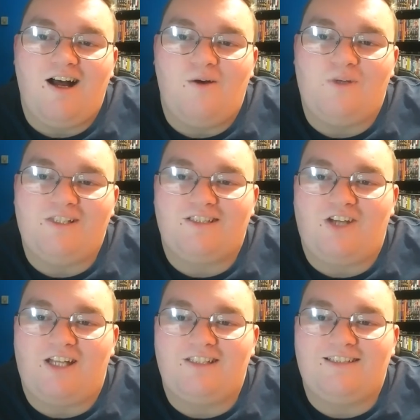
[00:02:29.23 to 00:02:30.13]
We
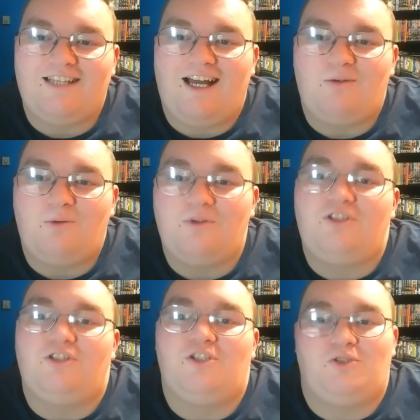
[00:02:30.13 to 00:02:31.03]
decided that what we'd
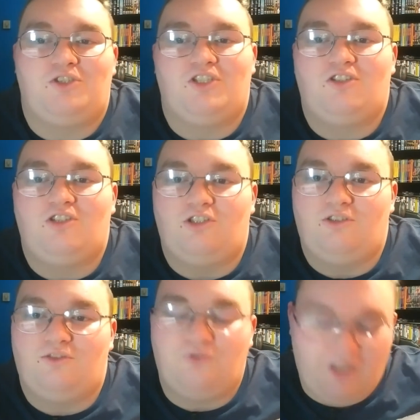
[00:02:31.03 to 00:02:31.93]
do is we'd just
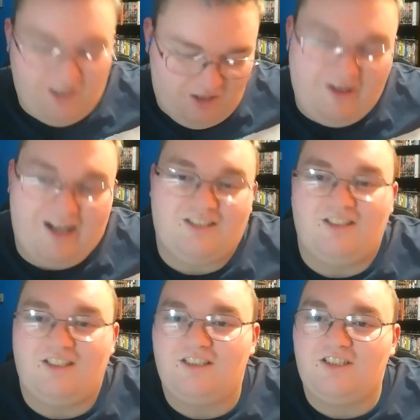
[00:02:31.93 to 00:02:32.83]
choose 3
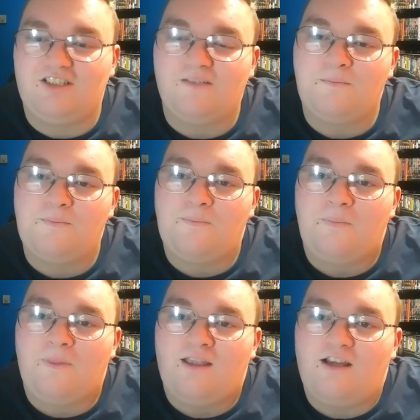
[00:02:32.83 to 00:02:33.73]
directors.
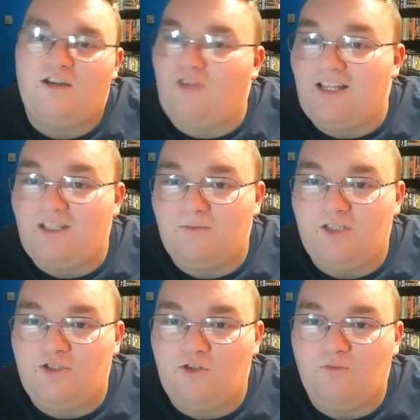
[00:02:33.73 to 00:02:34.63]

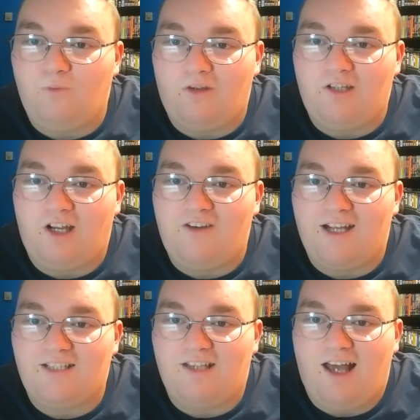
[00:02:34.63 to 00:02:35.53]
Randomly choose 1
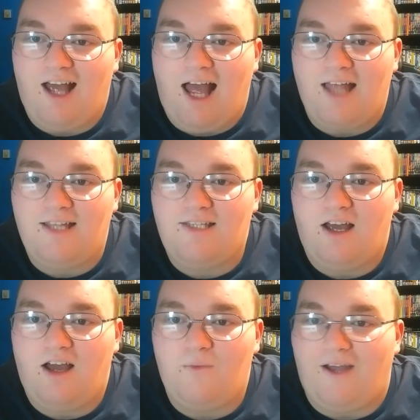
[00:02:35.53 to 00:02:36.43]
director, and
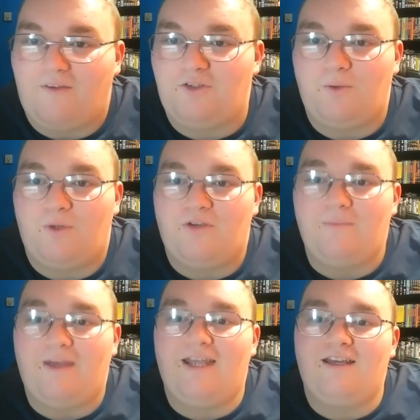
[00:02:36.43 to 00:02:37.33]
we have to do a
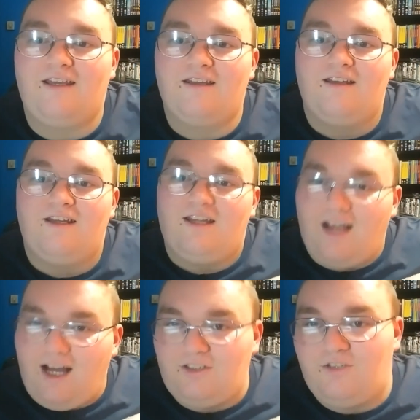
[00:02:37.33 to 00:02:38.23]
remake
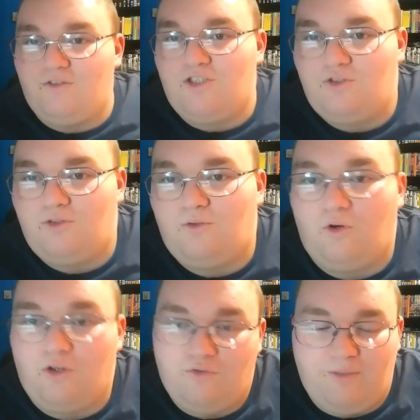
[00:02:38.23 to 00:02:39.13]
and the original
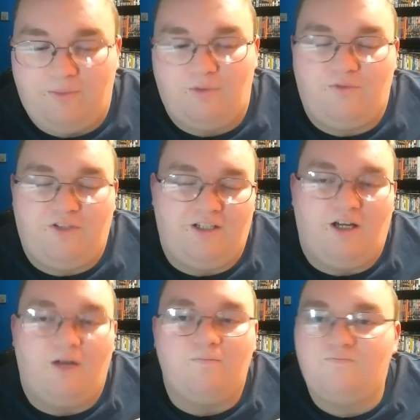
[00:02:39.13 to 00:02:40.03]
or the reboot
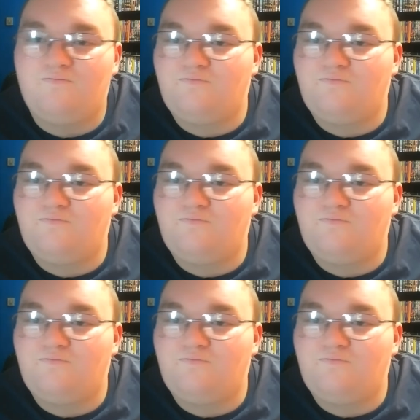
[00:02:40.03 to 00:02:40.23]
thing